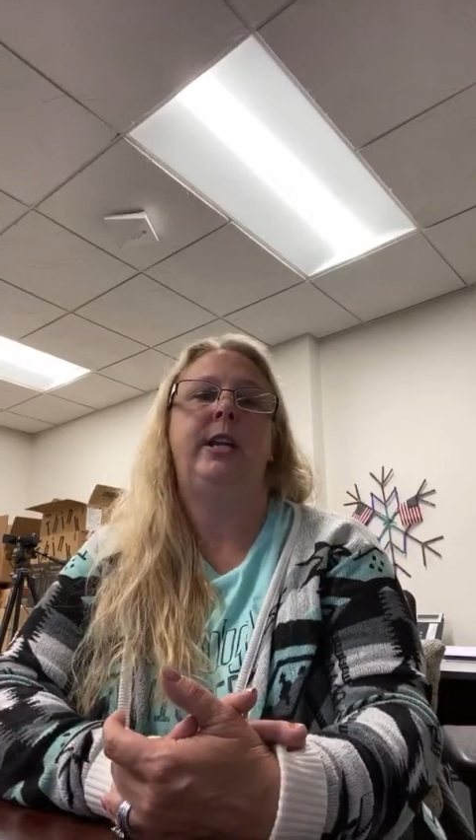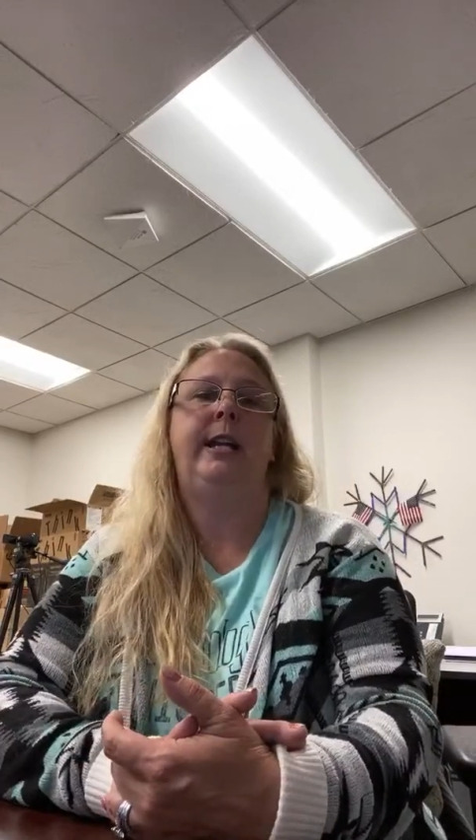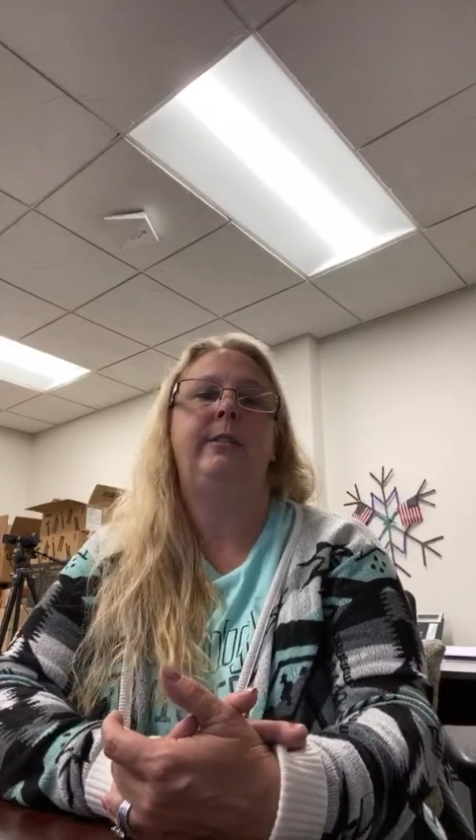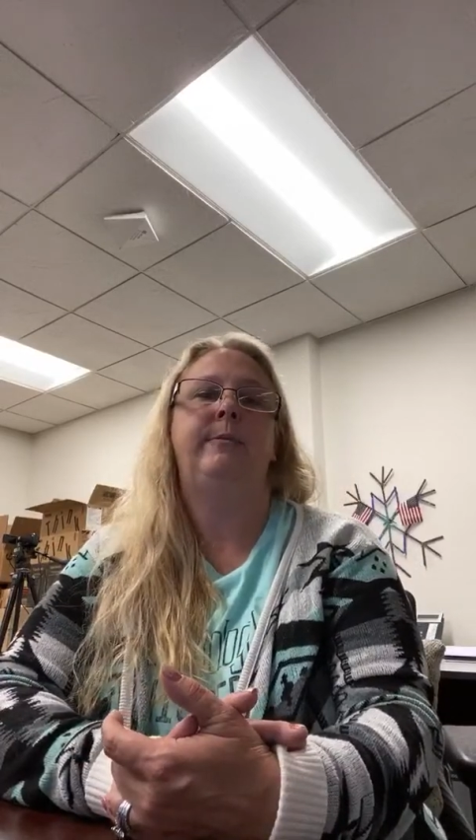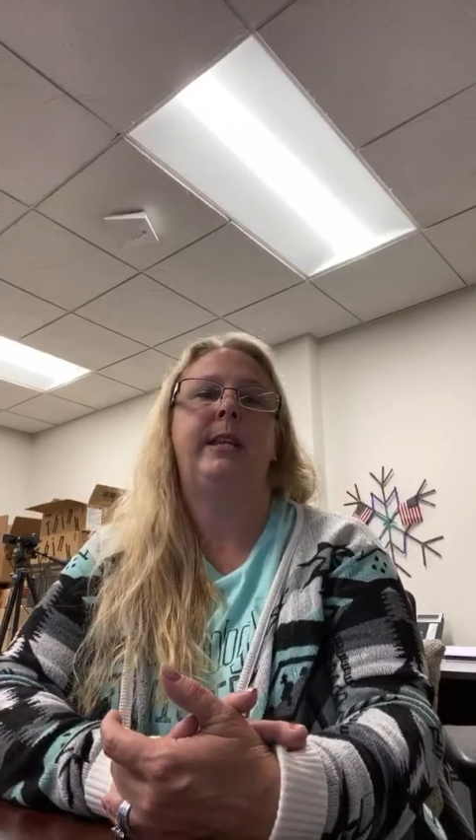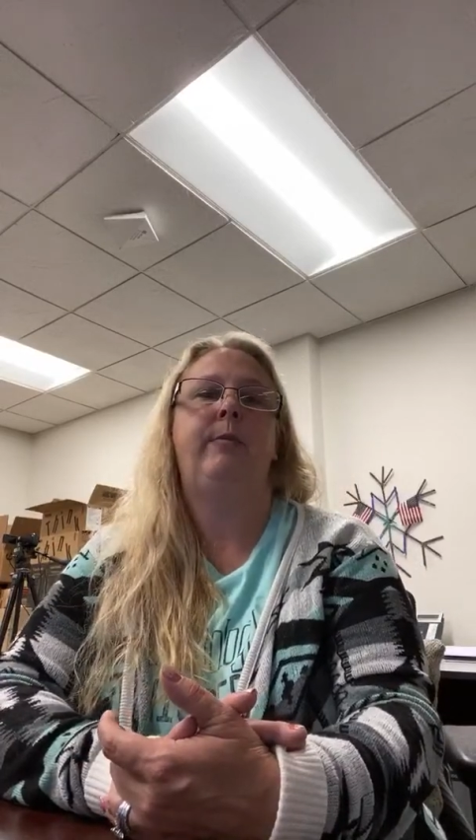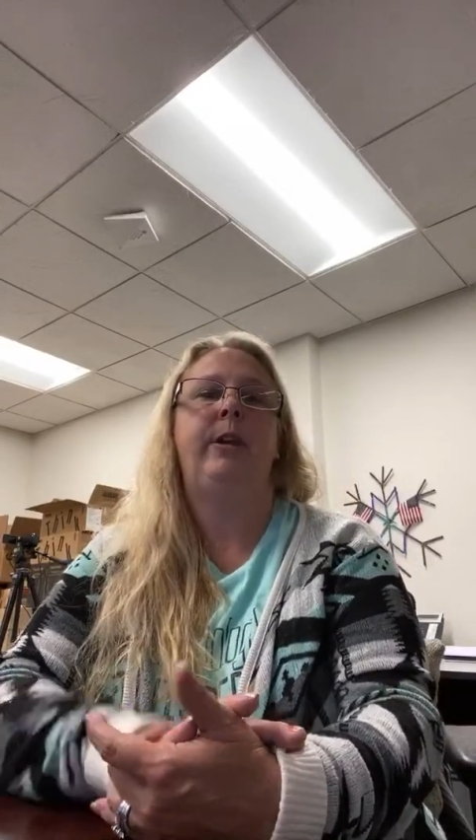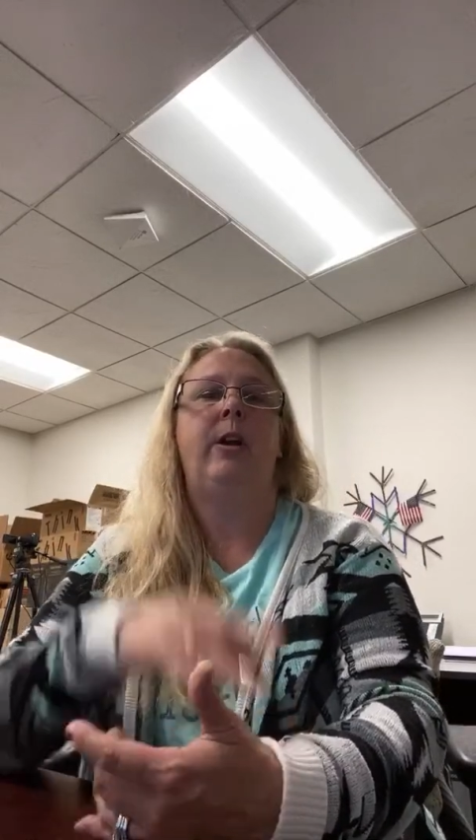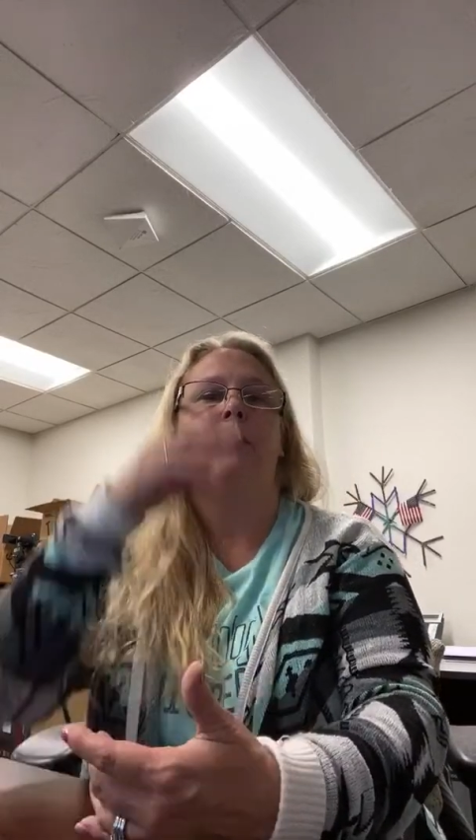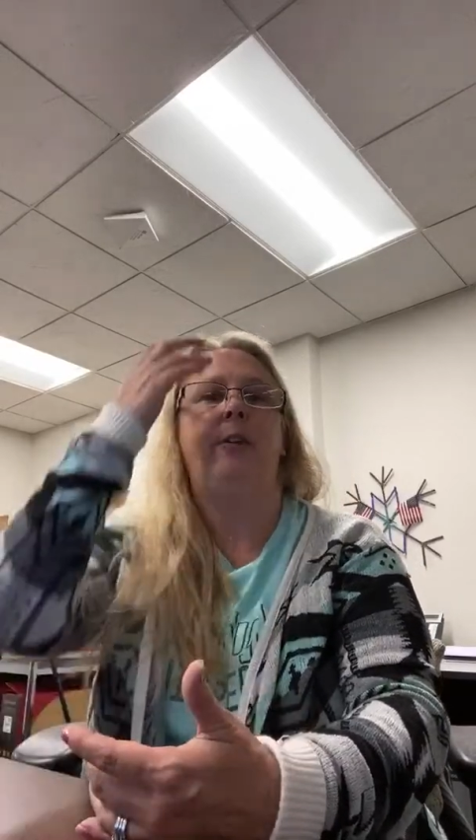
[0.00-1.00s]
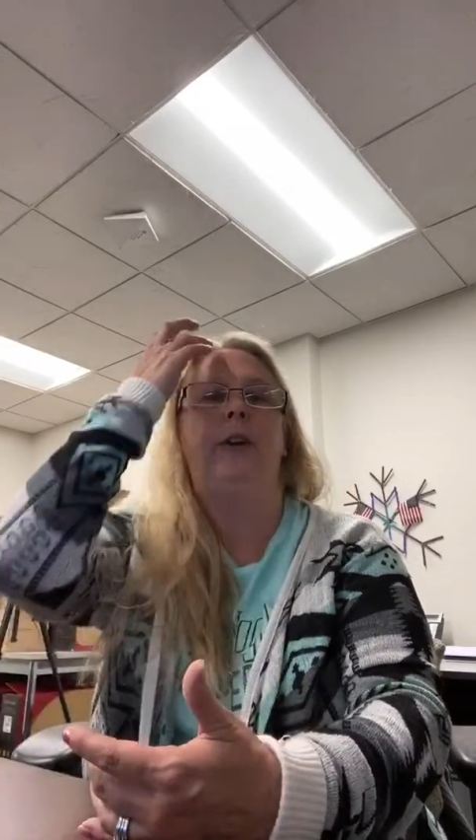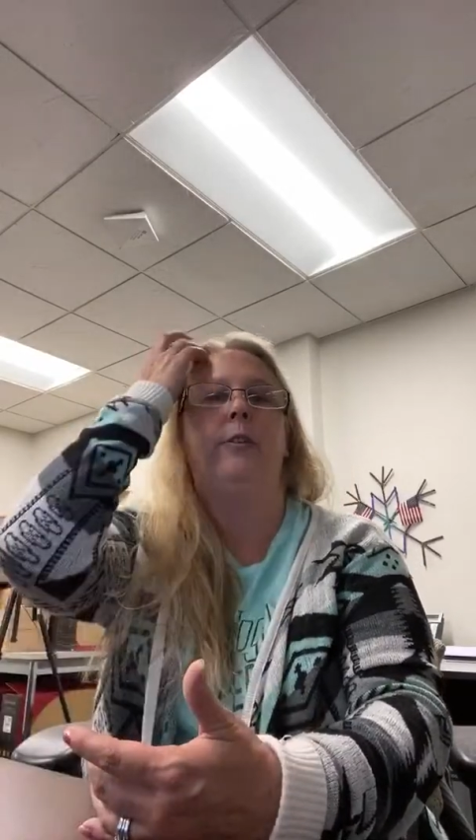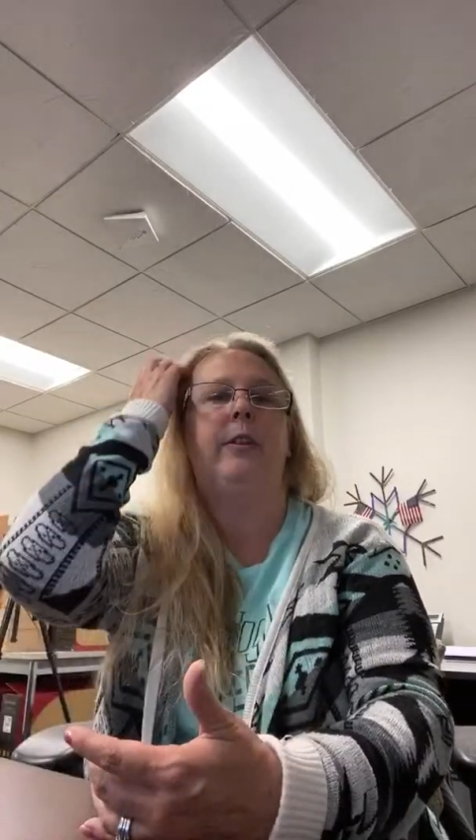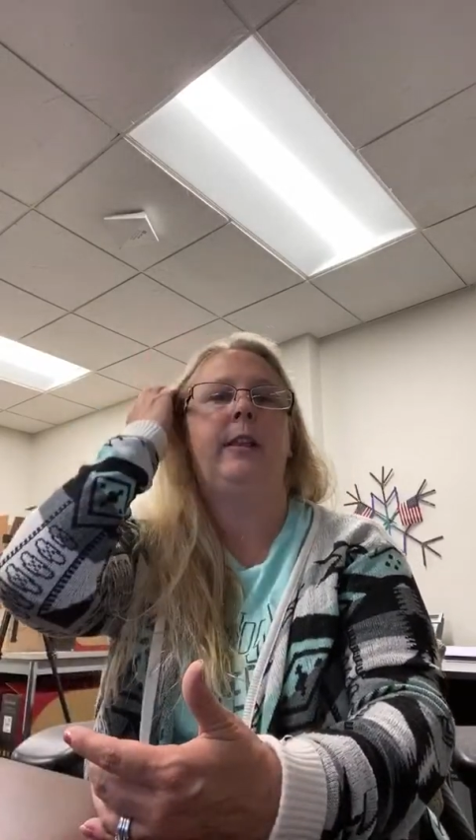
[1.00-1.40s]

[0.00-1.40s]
items that we offer here at the